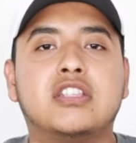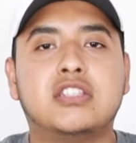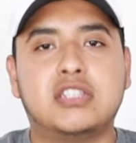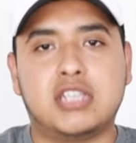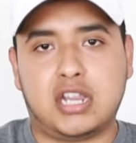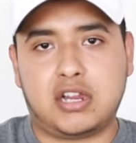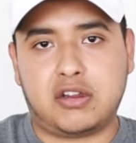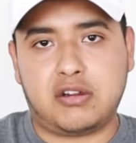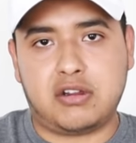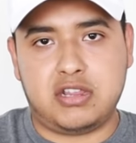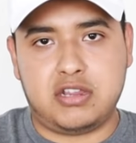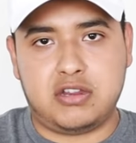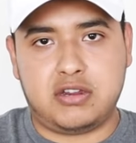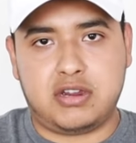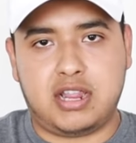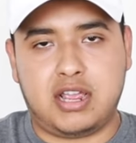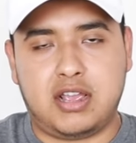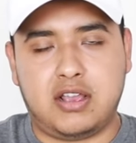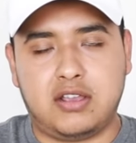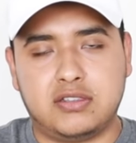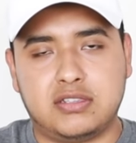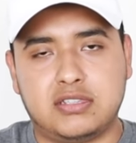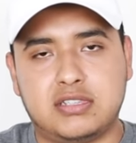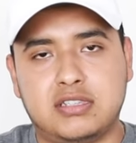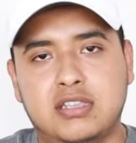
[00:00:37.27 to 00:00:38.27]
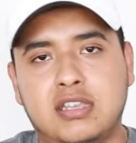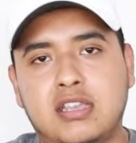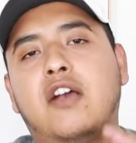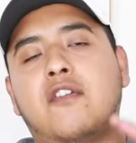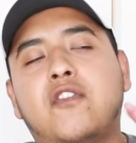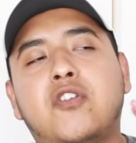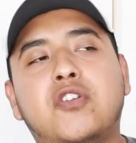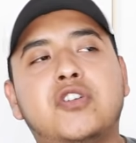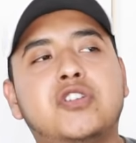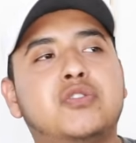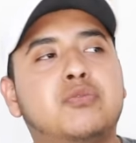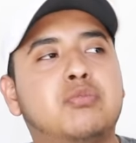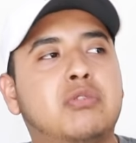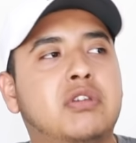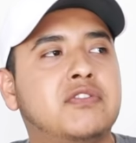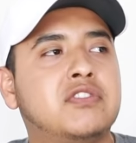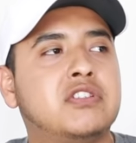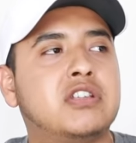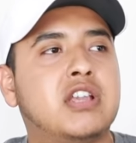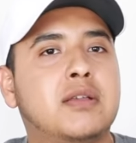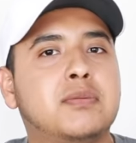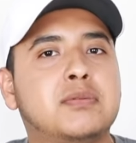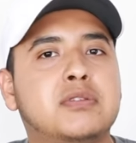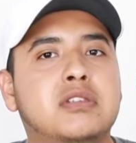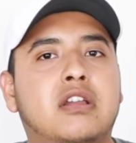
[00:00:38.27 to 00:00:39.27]
to decorate your house. Of course, thrift
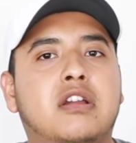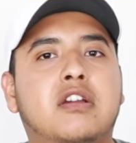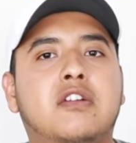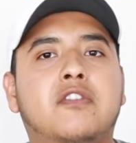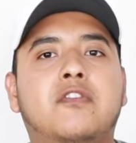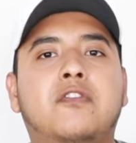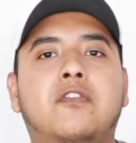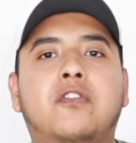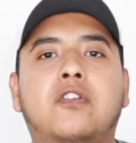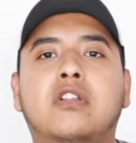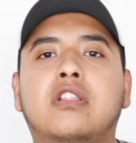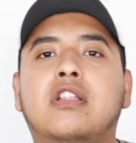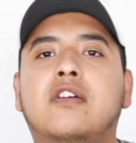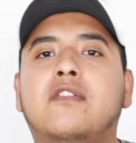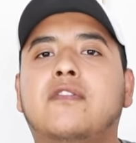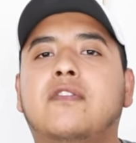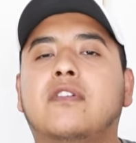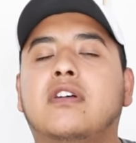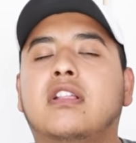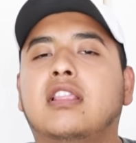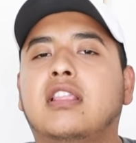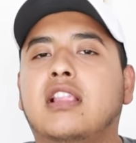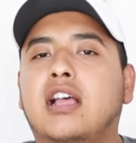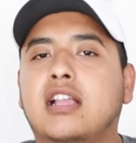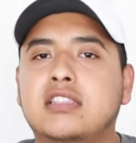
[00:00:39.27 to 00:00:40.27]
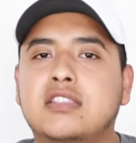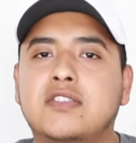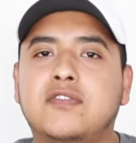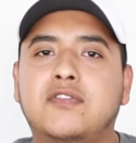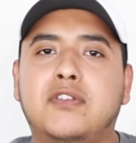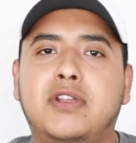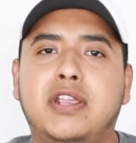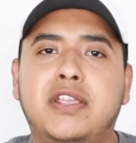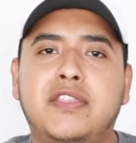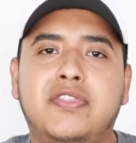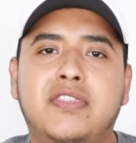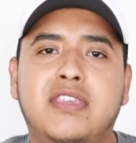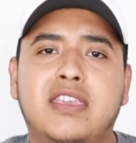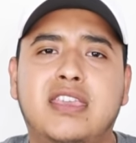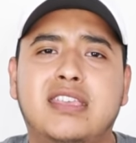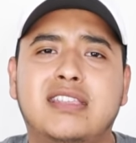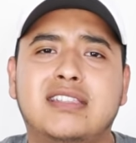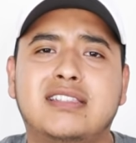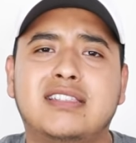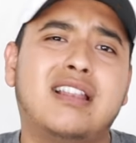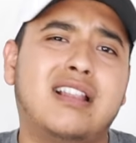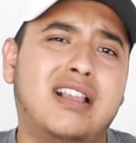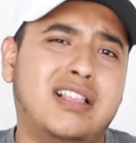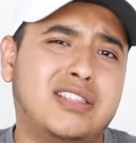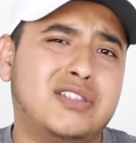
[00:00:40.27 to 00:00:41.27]
shops are full of lots of great
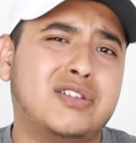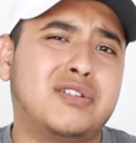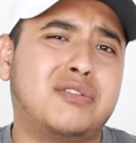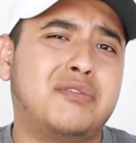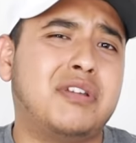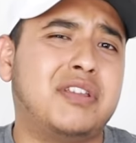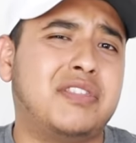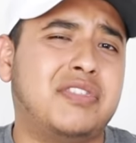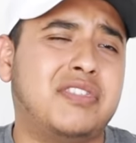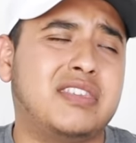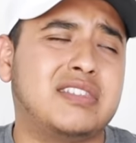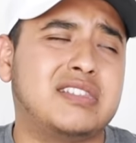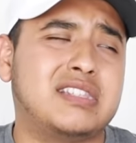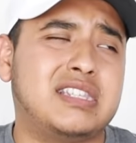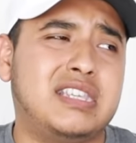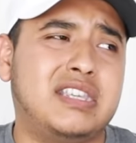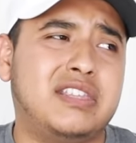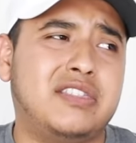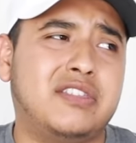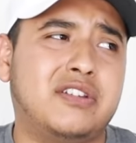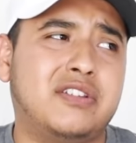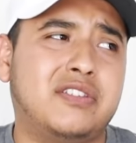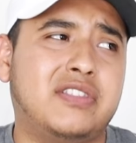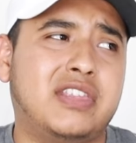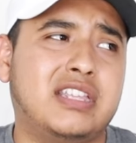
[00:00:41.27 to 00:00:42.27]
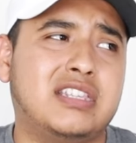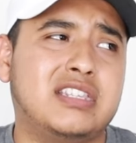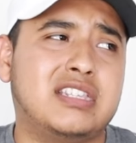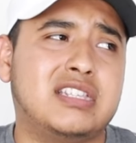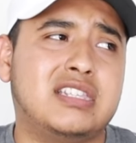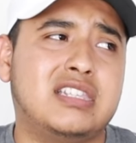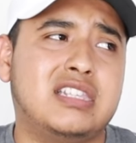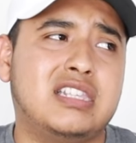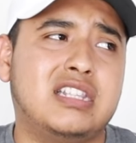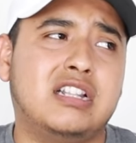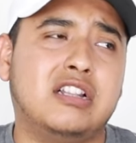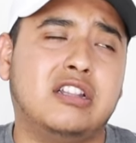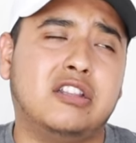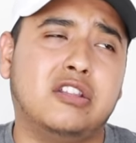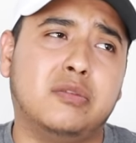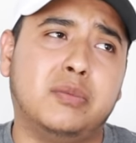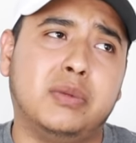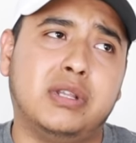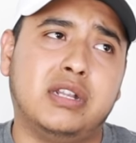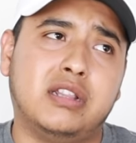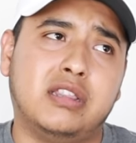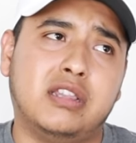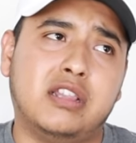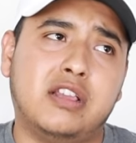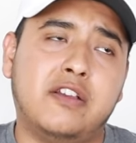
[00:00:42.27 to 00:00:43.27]
things, not so great things either that just need a little
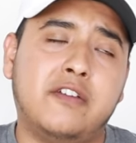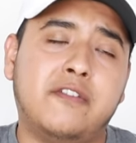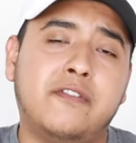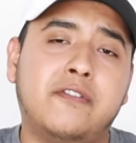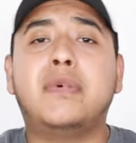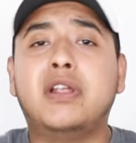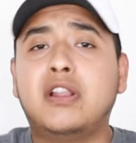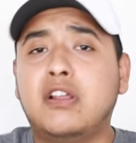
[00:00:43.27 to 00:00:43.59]
bit of love.